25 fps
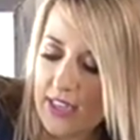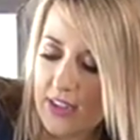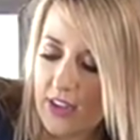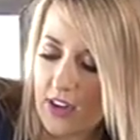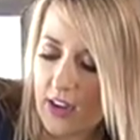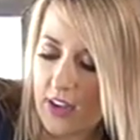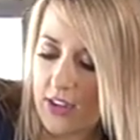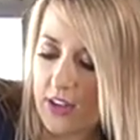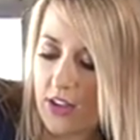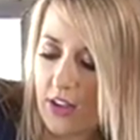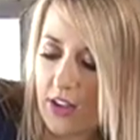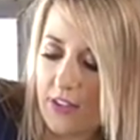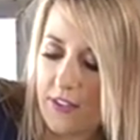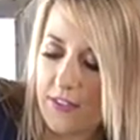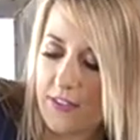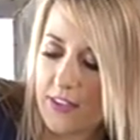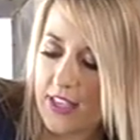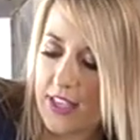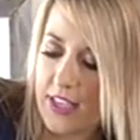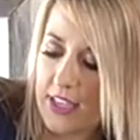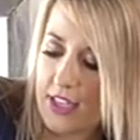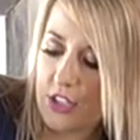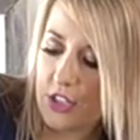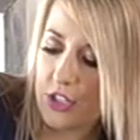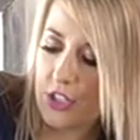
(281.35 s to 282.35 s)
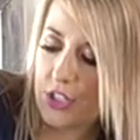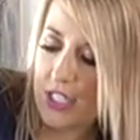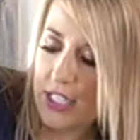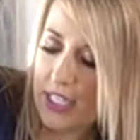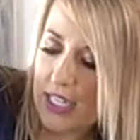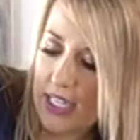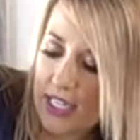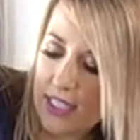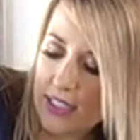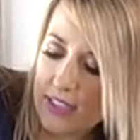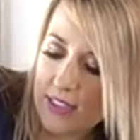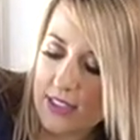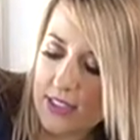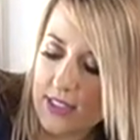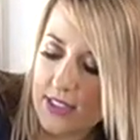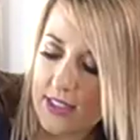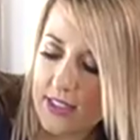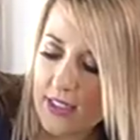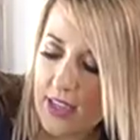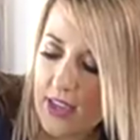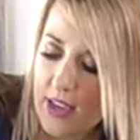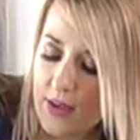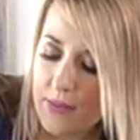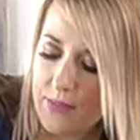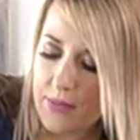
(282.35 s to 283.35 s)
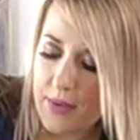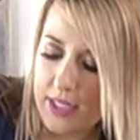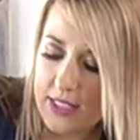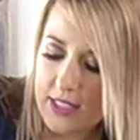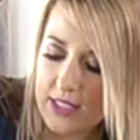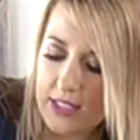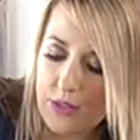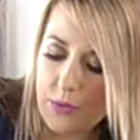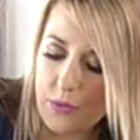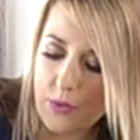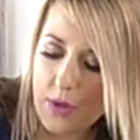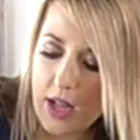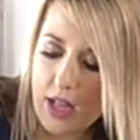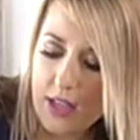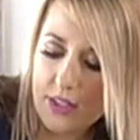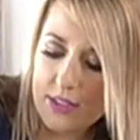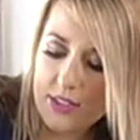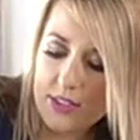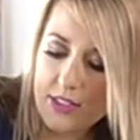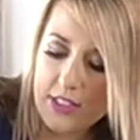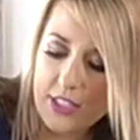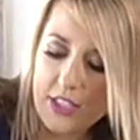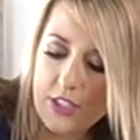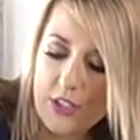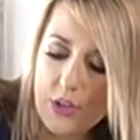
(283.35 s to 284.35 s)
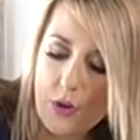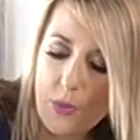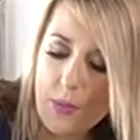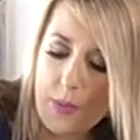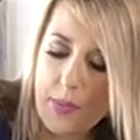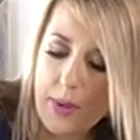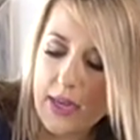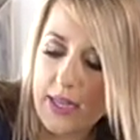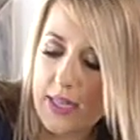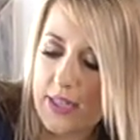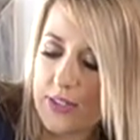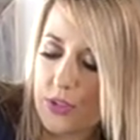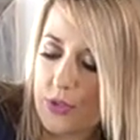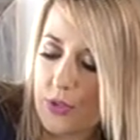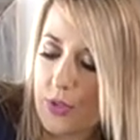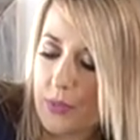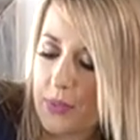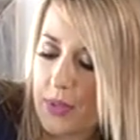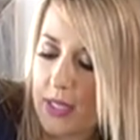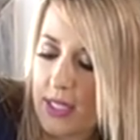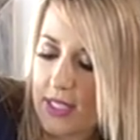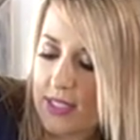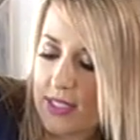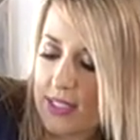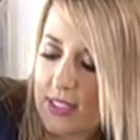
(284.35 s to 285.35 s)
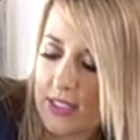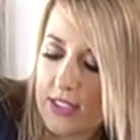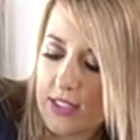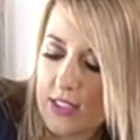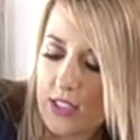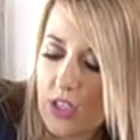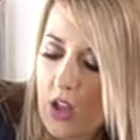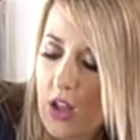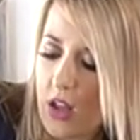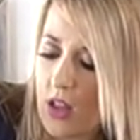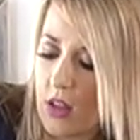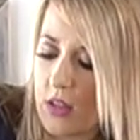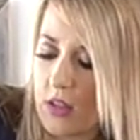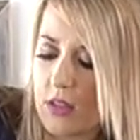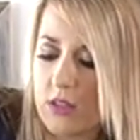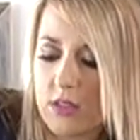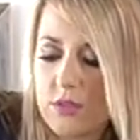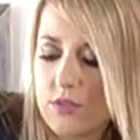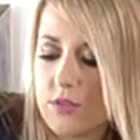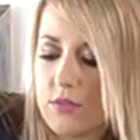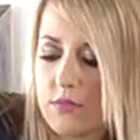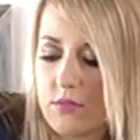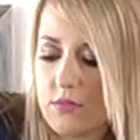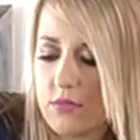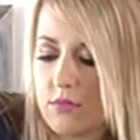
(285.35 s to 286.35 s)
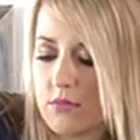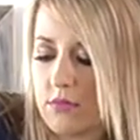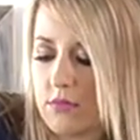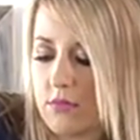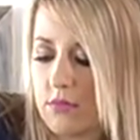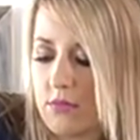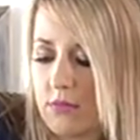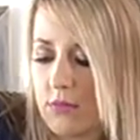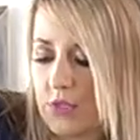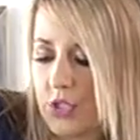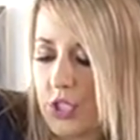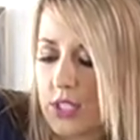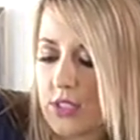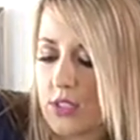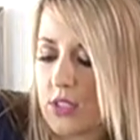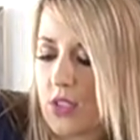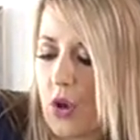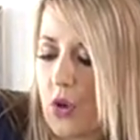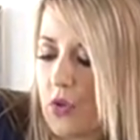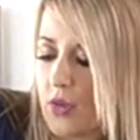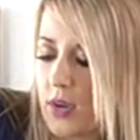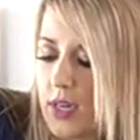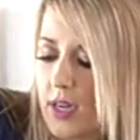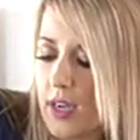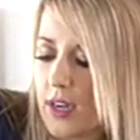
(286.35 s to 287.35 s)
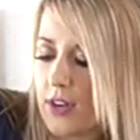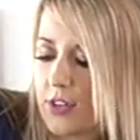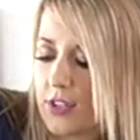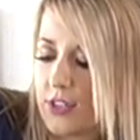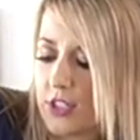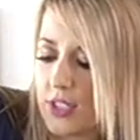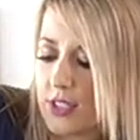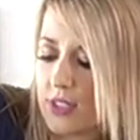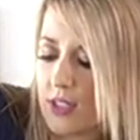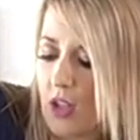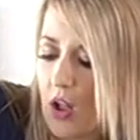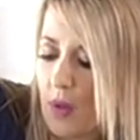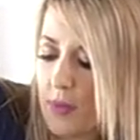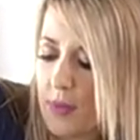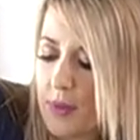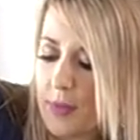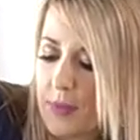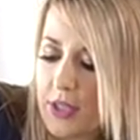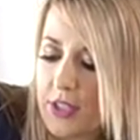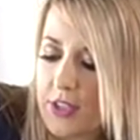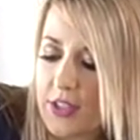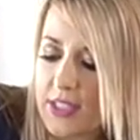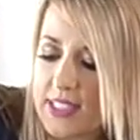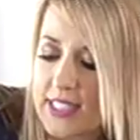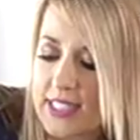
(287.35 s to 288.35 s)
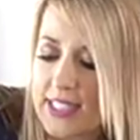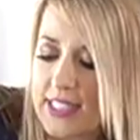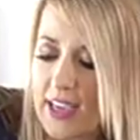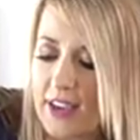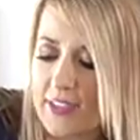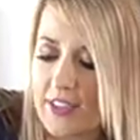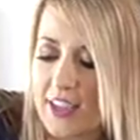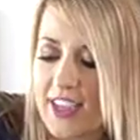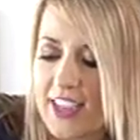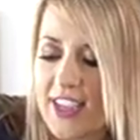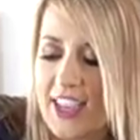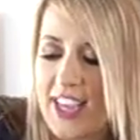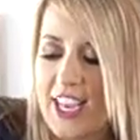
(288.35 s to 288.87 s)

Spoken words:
gotten all of the ingredients mixed in well so that you don't bite into a piece and it's all just coconut or just almond. But you can see how the